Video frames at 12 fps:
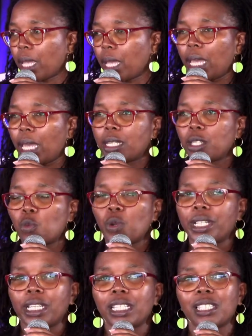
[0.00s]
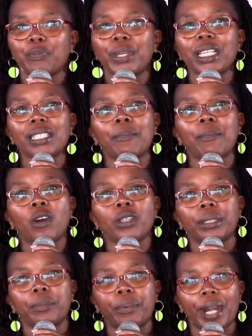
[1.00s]
And when he speaks about the
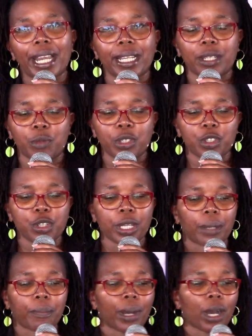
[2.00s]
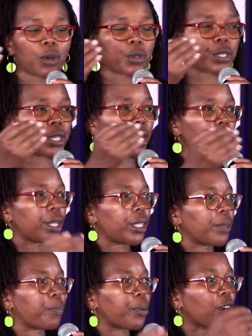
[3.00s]
bride, when you talk about the
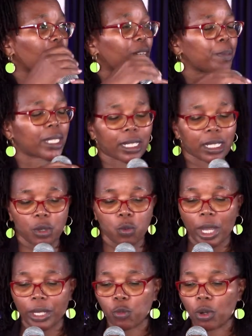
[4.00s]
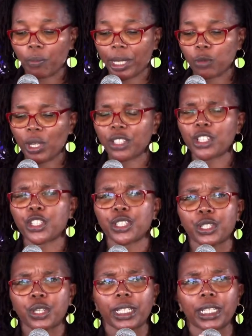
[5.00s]
Proverbs 31 woman, we're not just
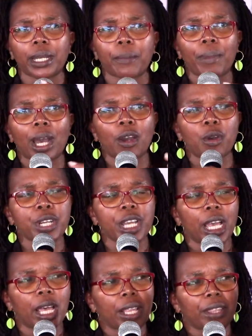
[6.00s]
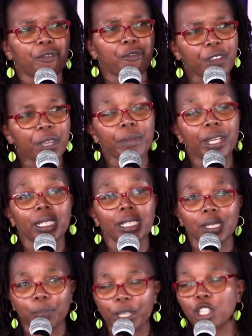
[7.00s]
talking about the female
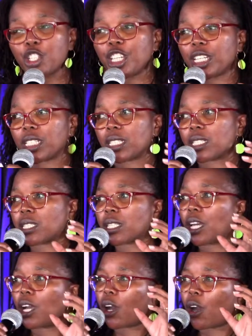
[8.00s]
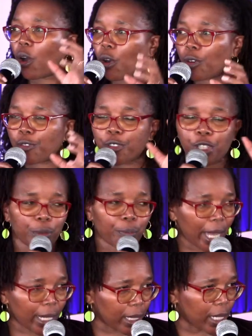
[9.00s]
species of
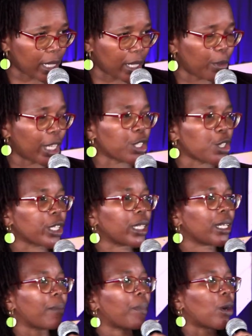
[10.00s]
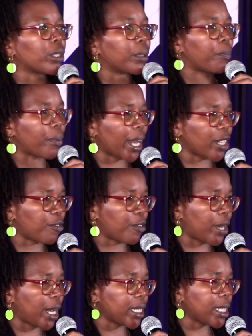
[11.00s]
humanity. We are talking about the bride of
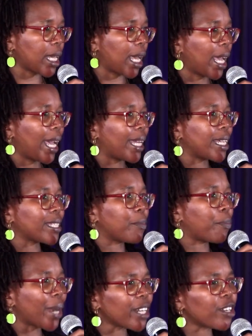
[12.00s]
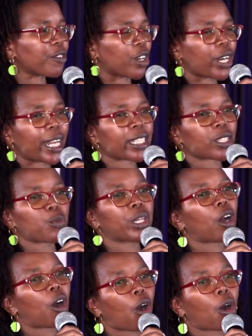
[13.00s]
Christ. And as a bride of Christ, we
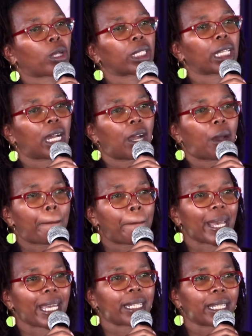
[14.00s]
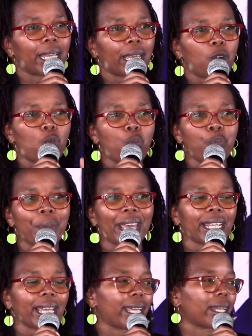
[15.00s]
all, men, men
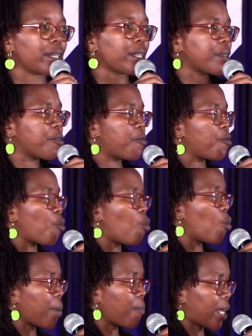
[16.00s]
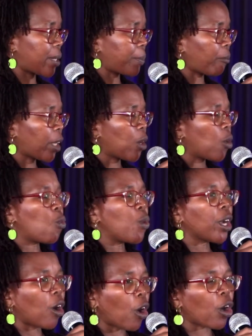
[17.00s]
and women, we
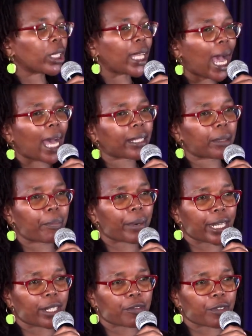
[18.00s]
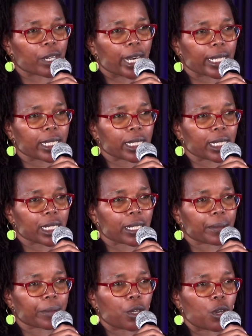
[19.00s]
all are the bride of Christ.
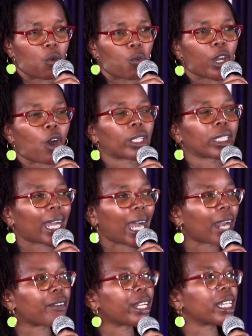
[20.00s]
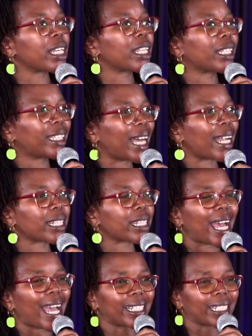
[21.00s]
We all carry that
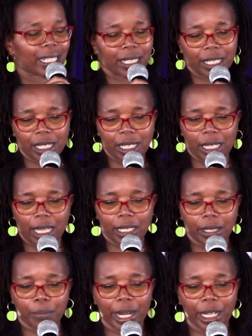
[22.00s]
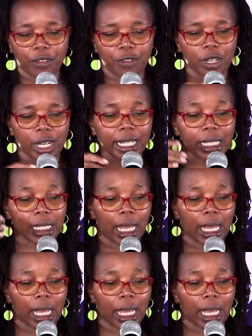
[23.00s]
identity as a bride of Christ.